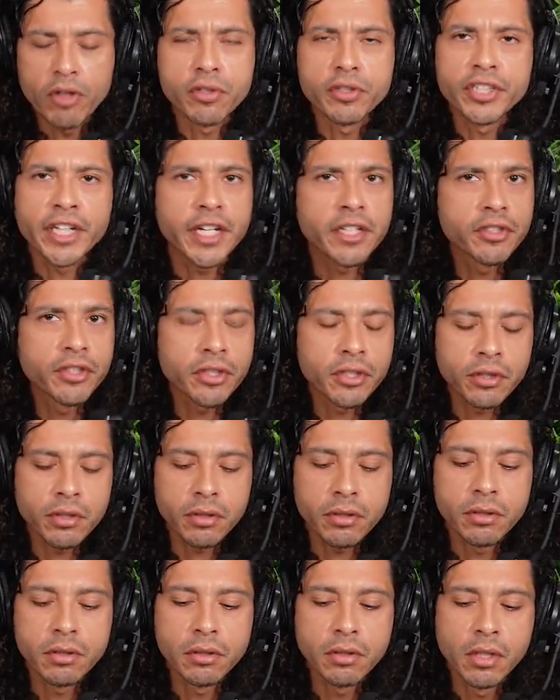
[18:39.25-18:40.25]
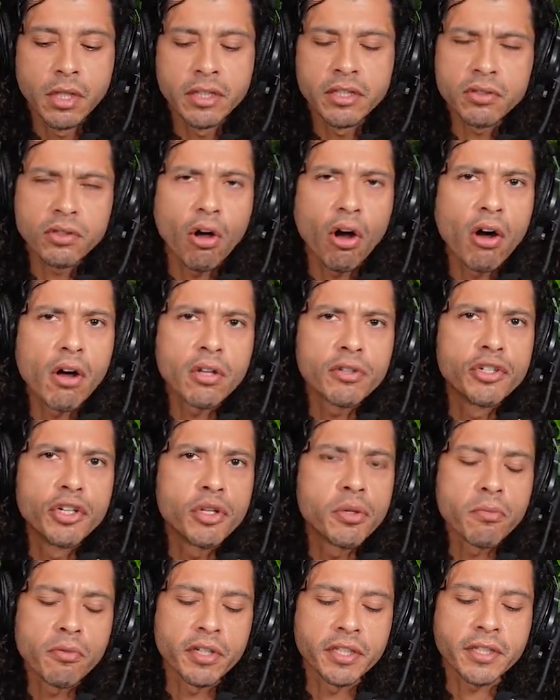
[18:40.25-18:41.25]
weather changes. There's
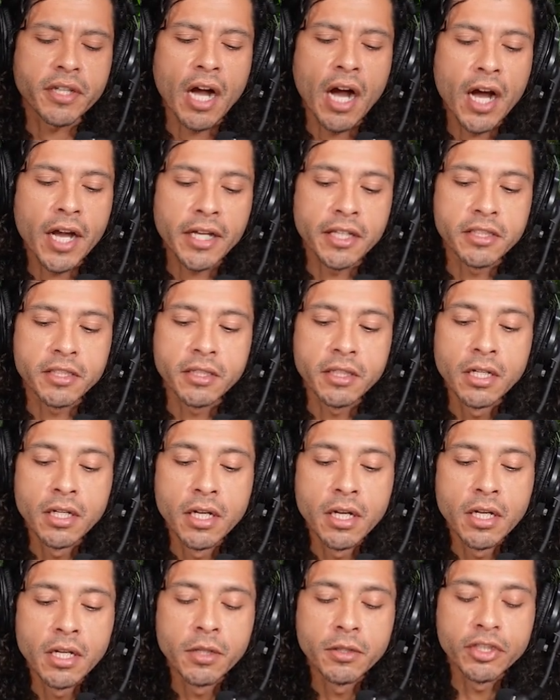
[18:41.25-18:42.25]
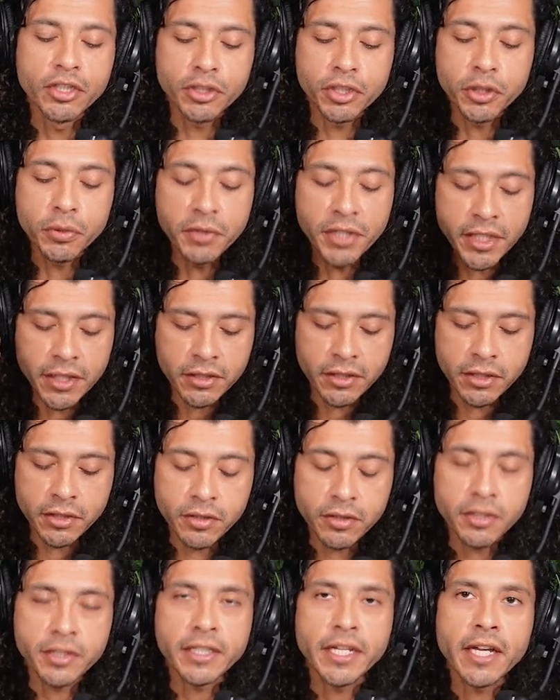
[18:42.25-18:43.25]
all numerous kinds. Just you
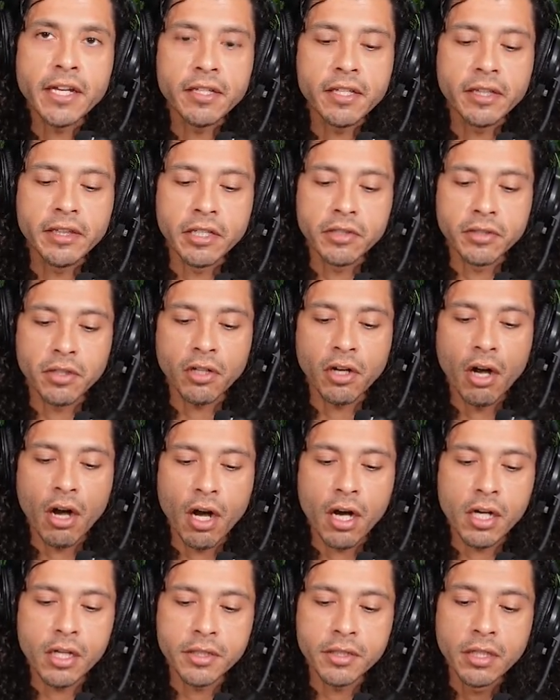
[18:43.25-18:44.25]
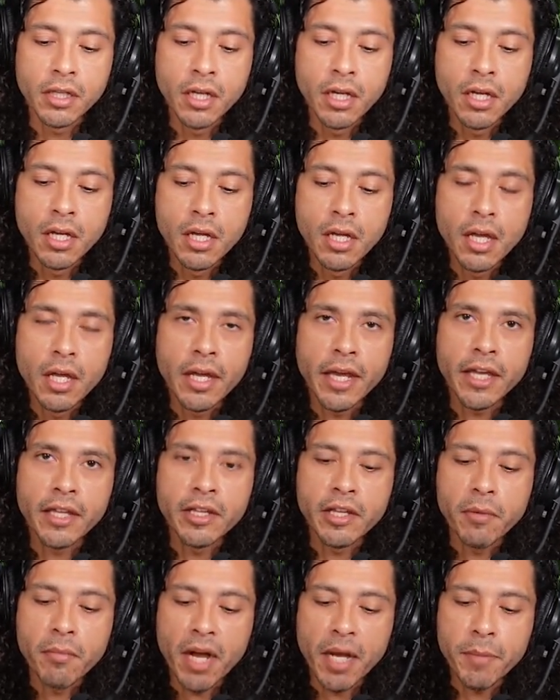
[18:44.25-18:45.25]
need to understand that there's a cause
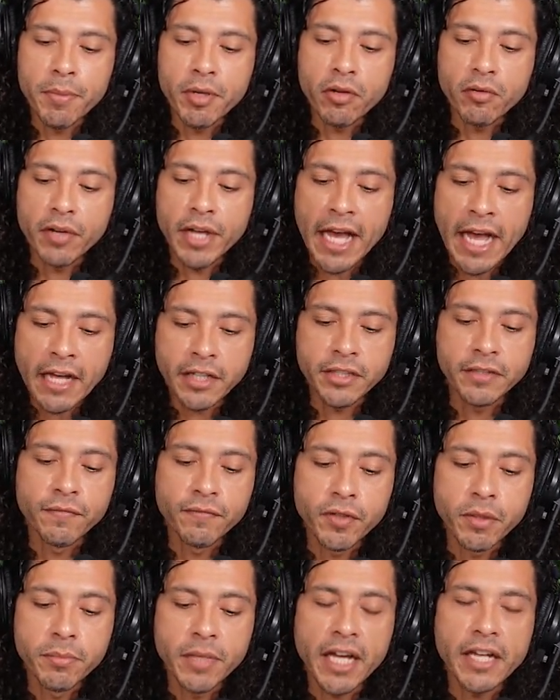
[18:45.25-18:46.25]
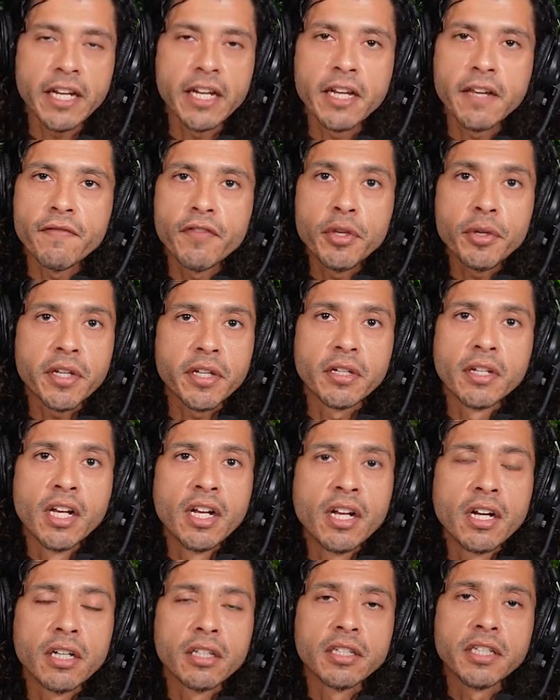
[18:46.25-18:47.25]
and there might be a reaction from that. And if you
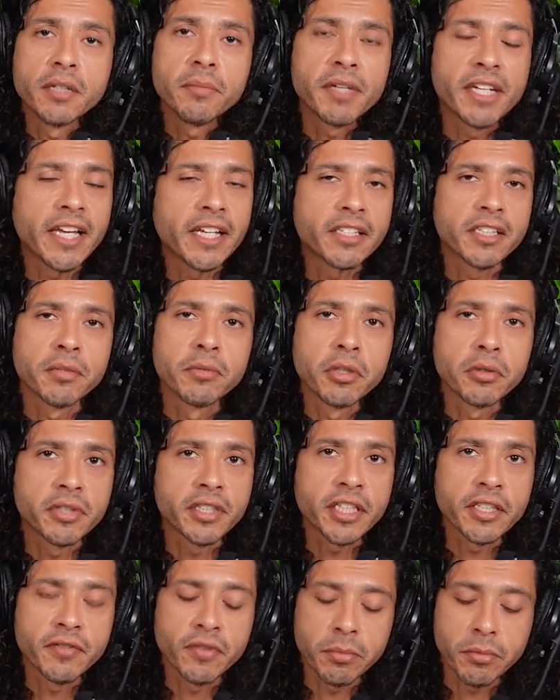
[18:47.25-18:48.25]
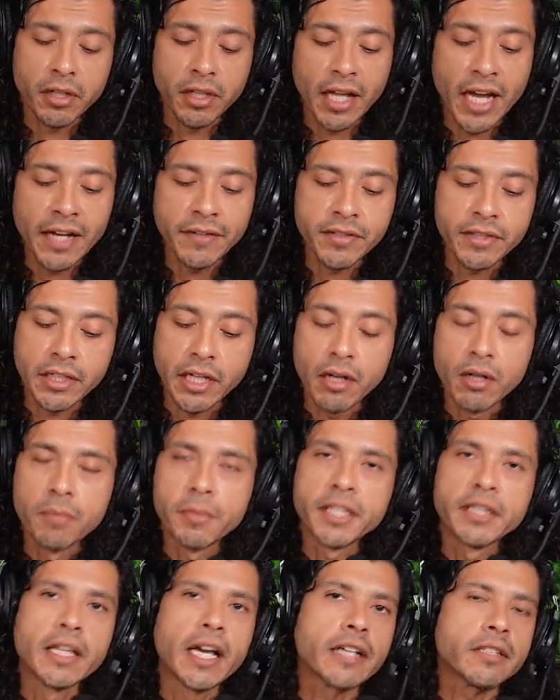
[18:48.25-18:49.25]
can eliminate some of those things from your
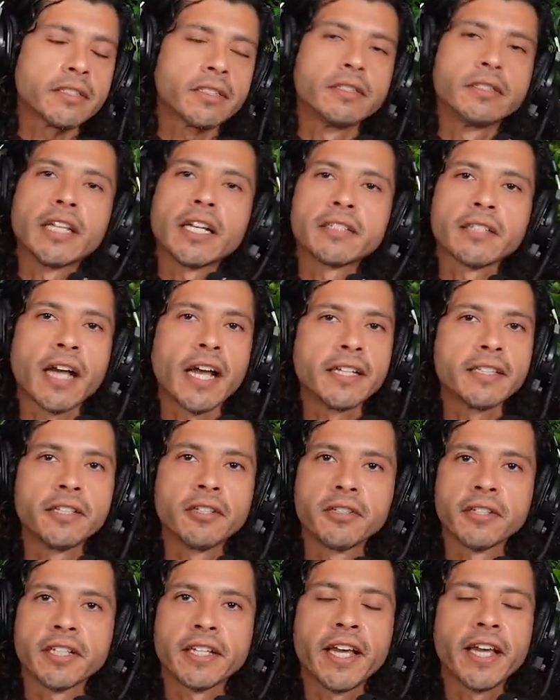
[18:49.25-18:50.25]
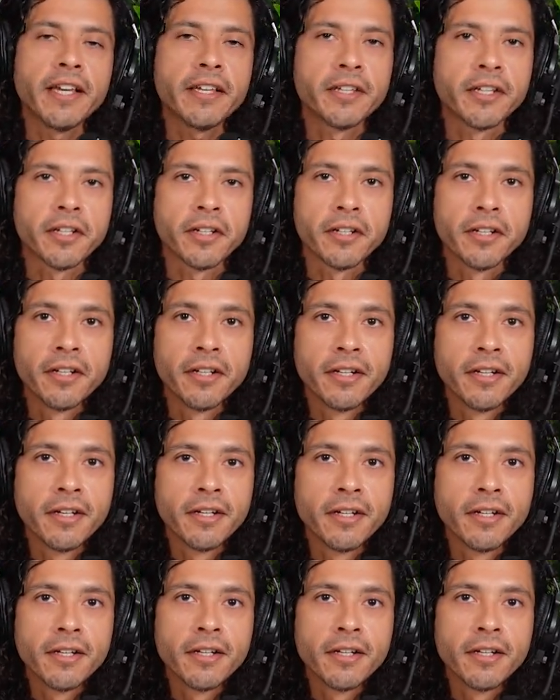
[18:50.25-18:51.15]
lifestyle, I mean, that's icing on the cake here,